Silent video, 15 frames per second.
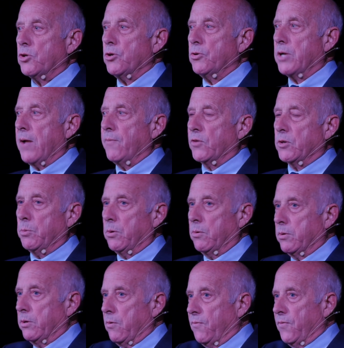too
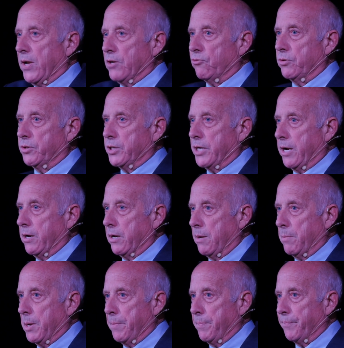comfortable, you're veterans here, and
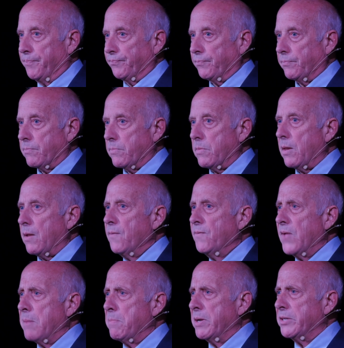I'm a
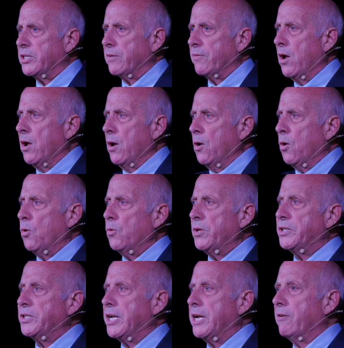vet myself. All
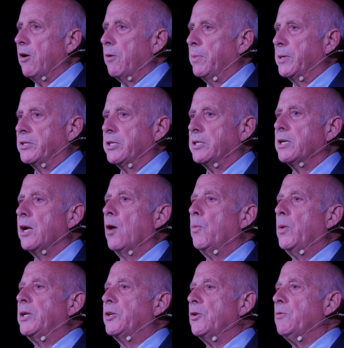this hero business,
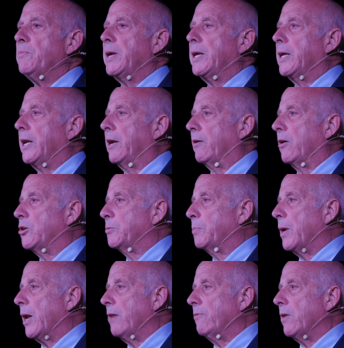we do meet heroes,
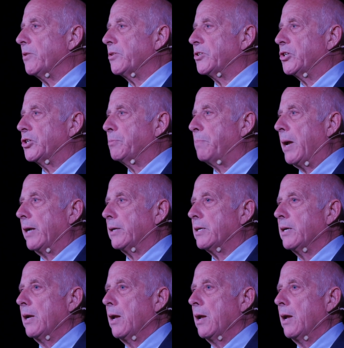but I rather suspect